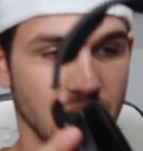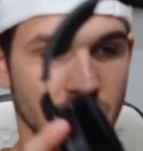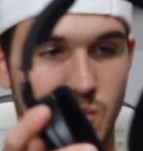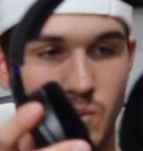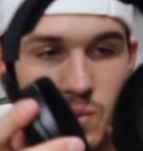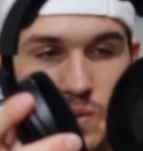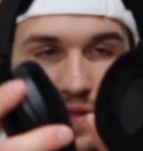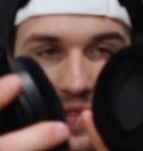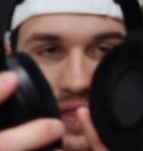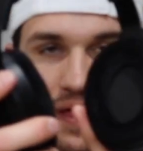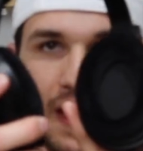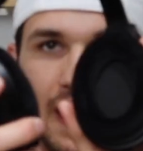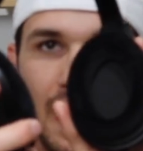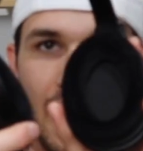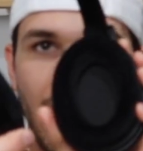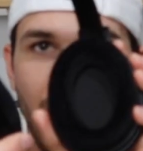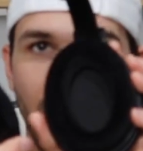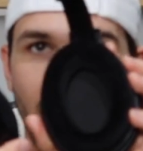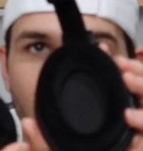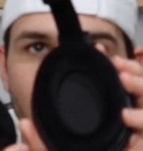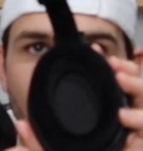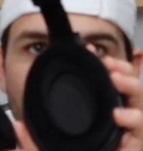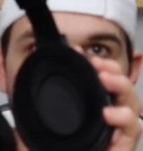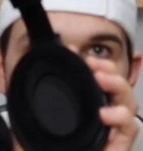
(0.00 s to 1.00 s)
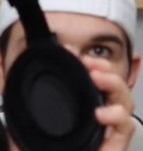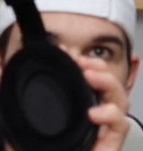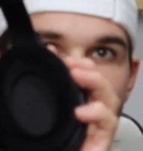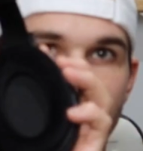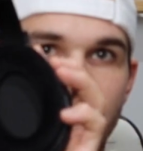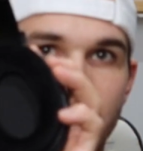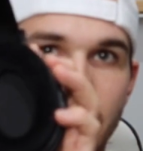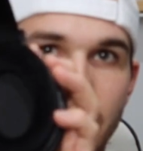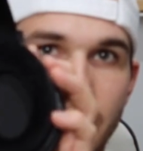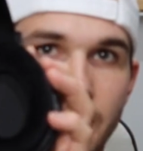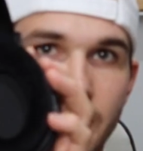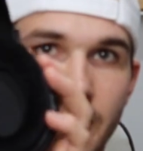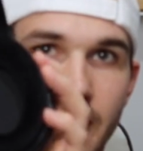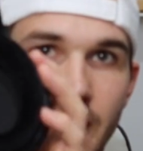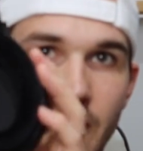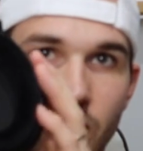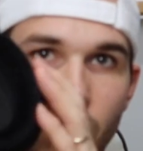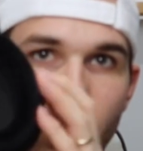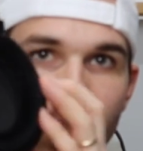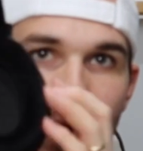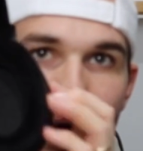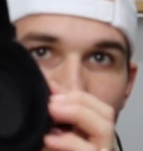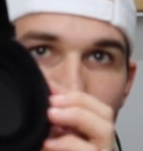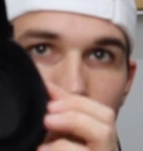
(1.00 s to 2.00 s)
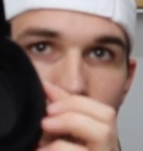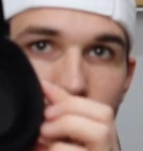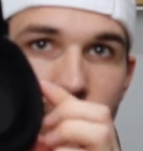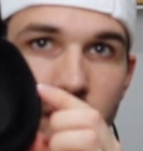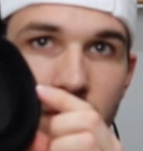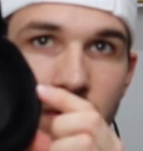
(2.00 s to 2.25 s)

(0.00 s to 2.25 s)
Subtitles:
with how narrow